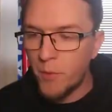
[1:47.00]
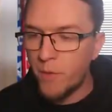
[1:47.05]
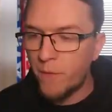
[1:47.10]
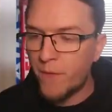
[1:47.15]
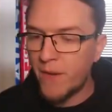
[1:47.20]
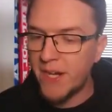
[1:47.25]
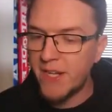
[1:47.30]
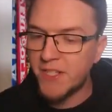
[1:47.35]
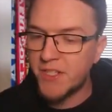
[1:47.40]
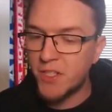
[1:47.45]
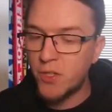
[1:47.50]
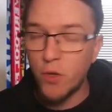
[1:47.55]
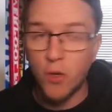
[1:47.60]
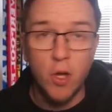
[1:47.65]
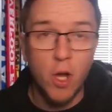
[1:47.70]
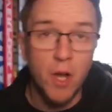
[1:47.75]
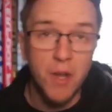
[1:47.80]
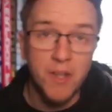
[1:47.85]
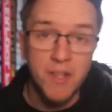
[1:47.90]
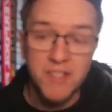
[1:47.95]
Then we faced
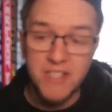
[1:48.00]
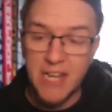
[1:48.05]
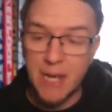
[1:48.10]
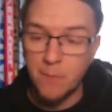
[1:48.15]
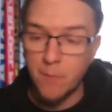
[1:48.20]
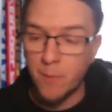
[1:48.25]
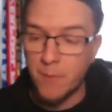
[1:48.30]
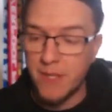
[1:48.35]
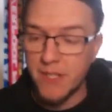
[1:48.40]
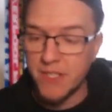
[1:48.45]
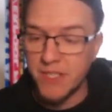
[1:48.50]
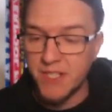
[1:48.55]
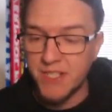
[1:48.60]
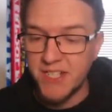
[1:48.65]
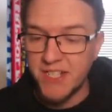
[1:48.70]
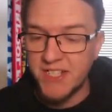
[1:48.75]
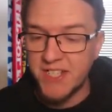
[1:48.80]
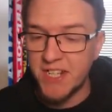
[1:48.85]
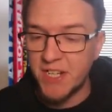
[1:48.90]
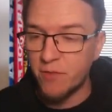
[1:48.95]
Your Gardens, Hammarby's
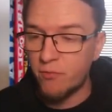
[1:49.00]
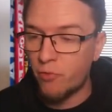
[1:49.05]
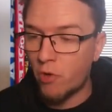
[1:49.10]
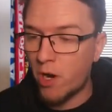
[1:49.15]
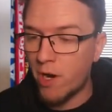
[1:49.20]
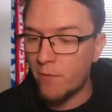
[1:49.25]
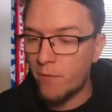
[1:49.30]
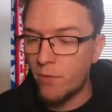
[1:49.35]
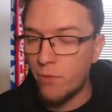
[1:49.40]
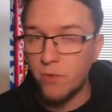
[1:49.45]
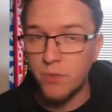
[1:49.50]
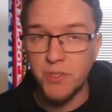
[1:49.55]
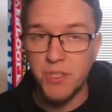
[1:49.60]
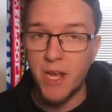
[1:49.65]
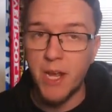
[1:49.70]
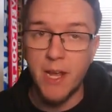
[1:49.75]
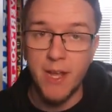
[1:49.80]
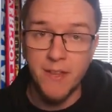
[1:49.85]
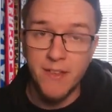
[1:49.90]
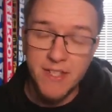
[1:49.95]
City
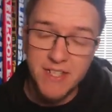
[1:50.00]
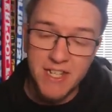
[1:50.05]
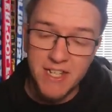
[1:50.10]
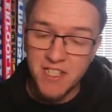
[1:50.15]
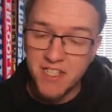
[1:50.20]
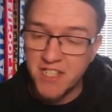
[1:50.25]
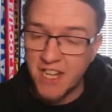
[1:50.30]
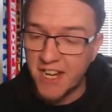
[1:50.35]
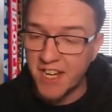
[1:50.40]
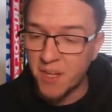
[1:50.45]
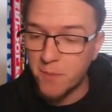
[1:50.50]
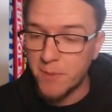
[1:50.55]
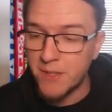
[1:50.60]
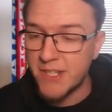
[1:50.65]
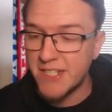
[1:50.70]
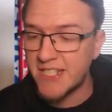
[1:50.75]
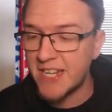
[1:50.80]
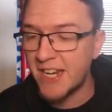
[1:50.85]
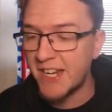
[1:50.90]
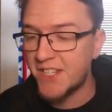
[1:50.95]
rivals uh, in the same stadium
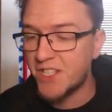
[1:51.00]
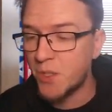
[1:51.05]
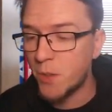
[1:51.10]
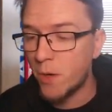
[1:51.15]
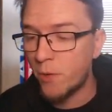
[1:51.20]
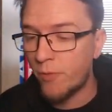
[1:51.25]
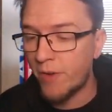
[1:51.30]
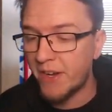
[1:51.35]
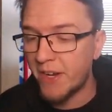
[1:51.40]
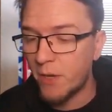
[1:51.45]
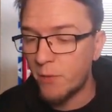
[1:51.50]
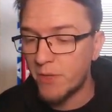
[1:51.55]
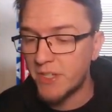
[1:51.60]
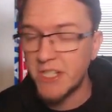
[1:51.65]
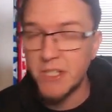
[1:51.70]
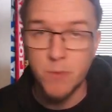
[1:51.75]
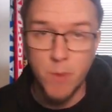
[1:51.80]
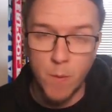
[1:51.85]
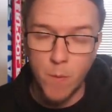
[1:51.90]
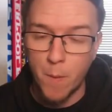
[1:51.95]
in the Tele2 Arena,
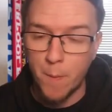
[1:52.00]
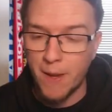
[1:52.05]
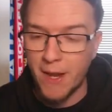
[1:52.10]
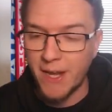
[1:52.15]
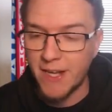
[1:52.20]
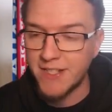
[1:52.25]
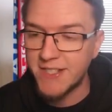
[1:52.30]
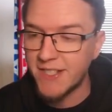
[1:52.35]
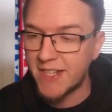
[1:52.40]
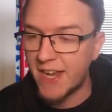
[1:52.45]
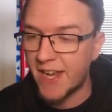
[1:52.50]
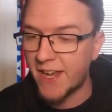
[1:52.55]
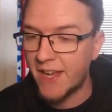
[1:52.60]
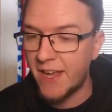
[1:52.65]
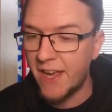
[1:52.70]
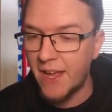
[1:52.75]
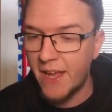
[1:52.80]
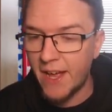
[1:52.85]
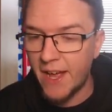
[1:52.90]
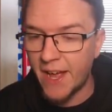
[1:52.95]
which is where we're playing
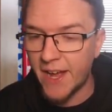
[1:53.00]
today.